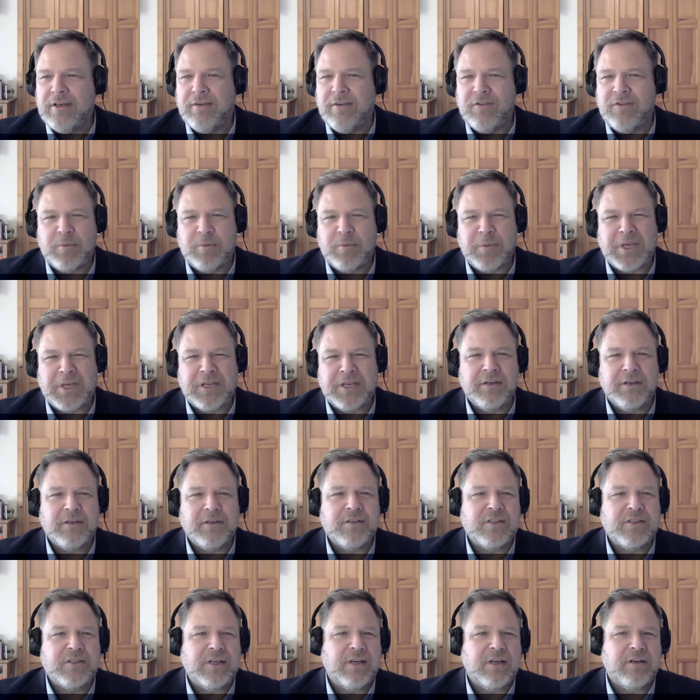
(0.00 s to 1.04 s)
of the
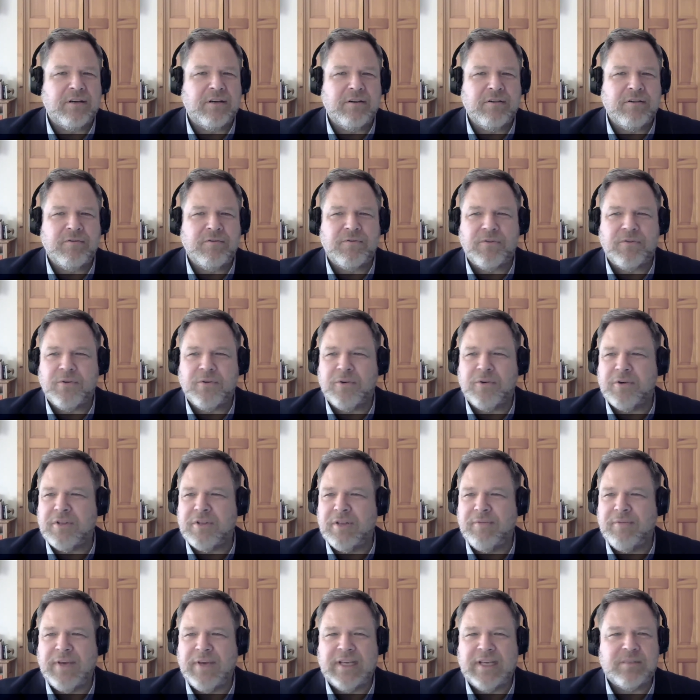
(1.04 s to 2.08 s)
McNair Center for the
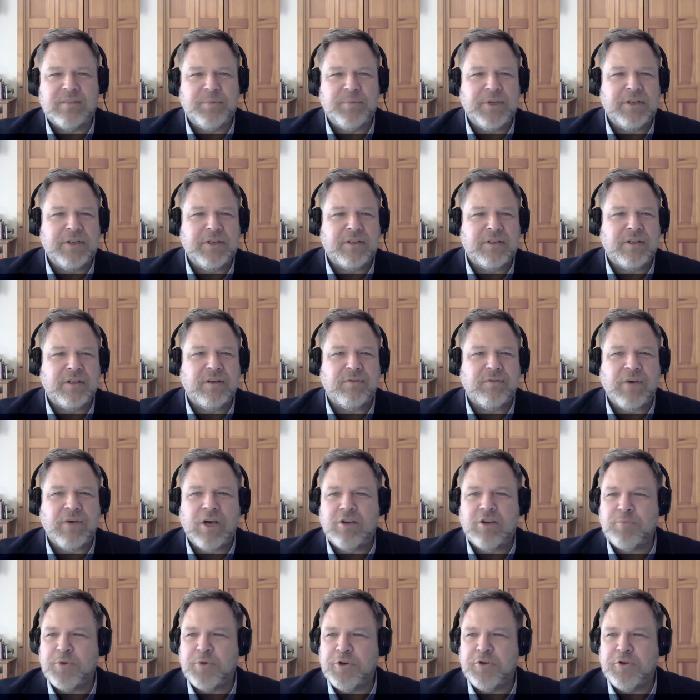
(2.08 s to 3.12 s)
Advancement of
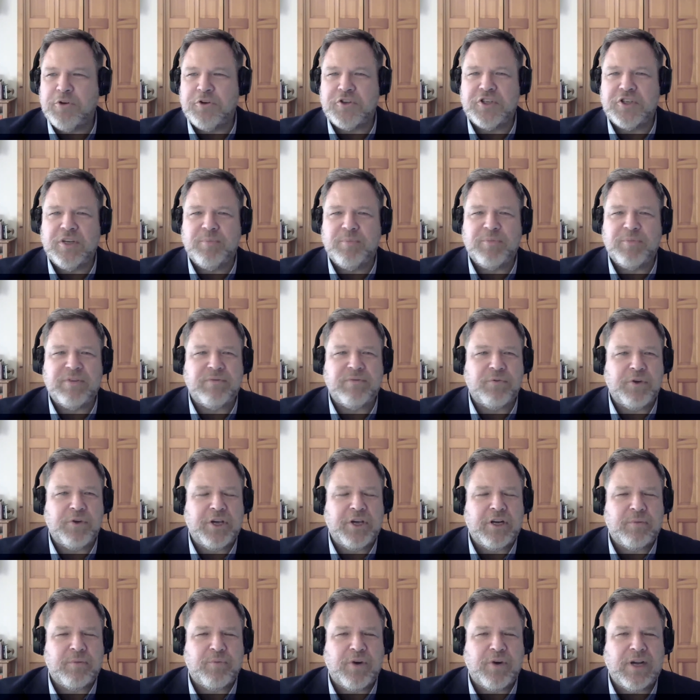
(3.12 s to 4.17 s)
Entrepreneurship and Free
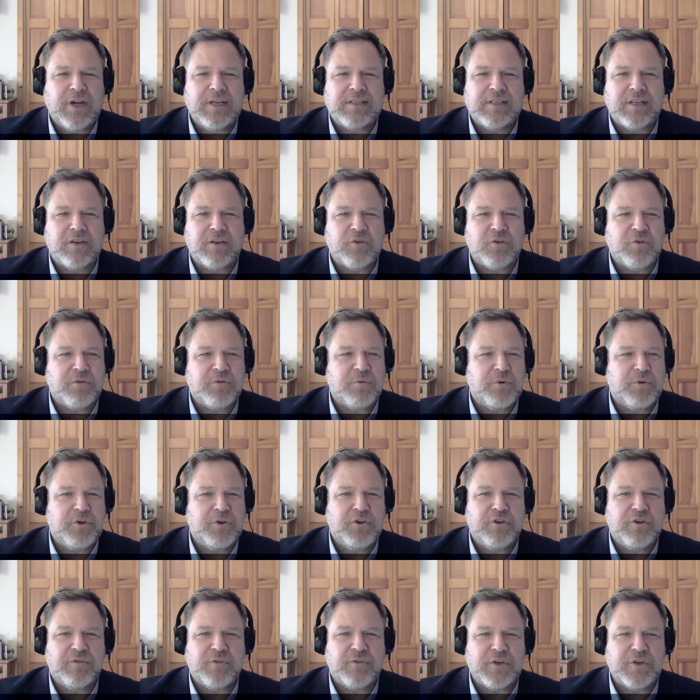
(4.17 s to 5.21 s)
Enterprise at Northwood
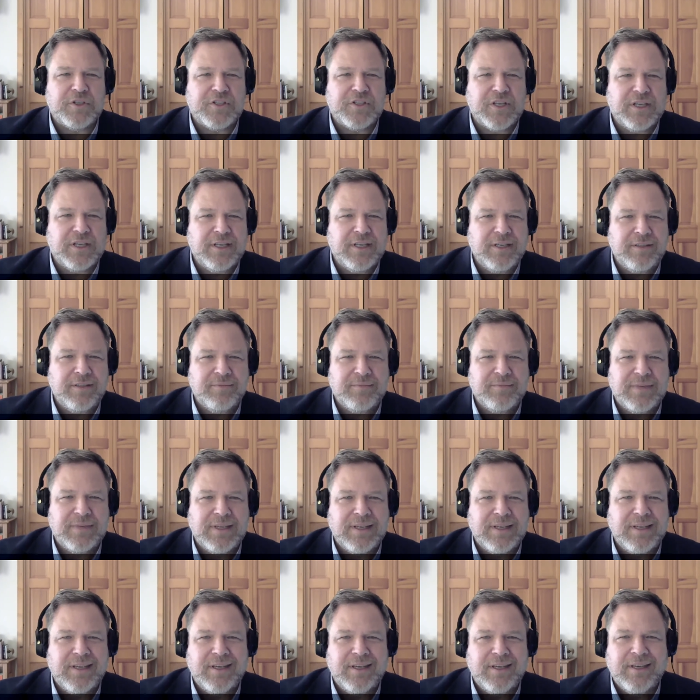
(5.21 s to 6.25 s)
University.
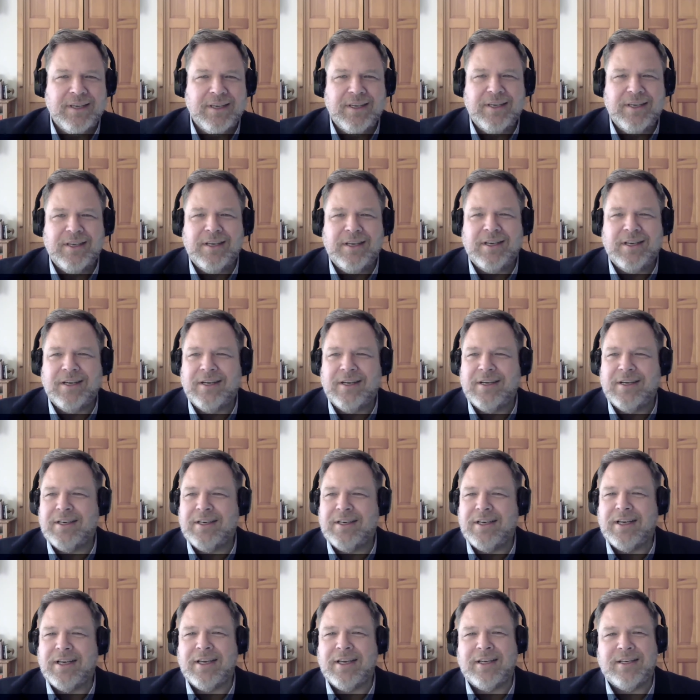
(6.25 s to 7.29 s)
Uh,
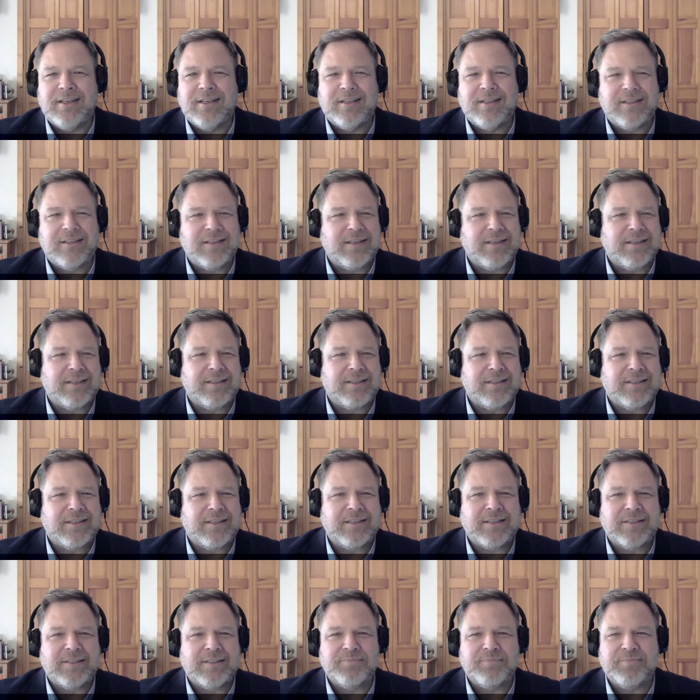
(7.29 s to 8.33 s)
and
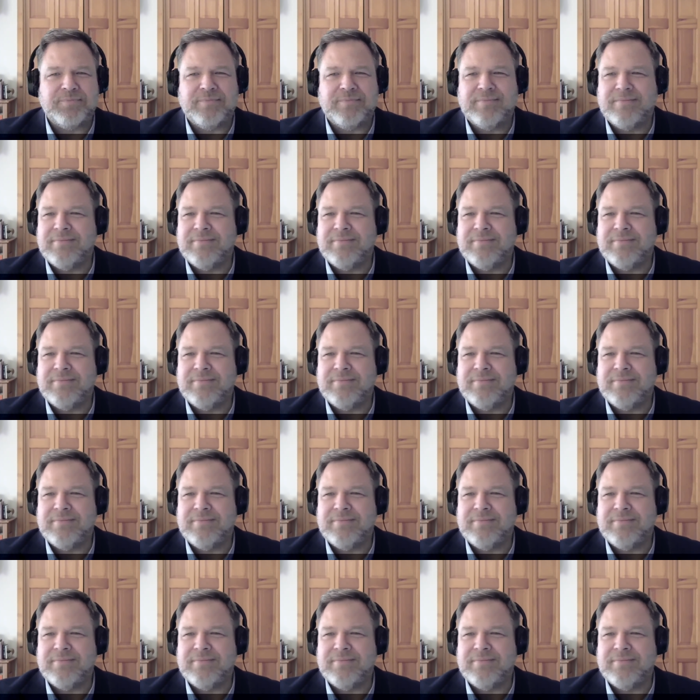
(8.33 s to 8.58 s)
um,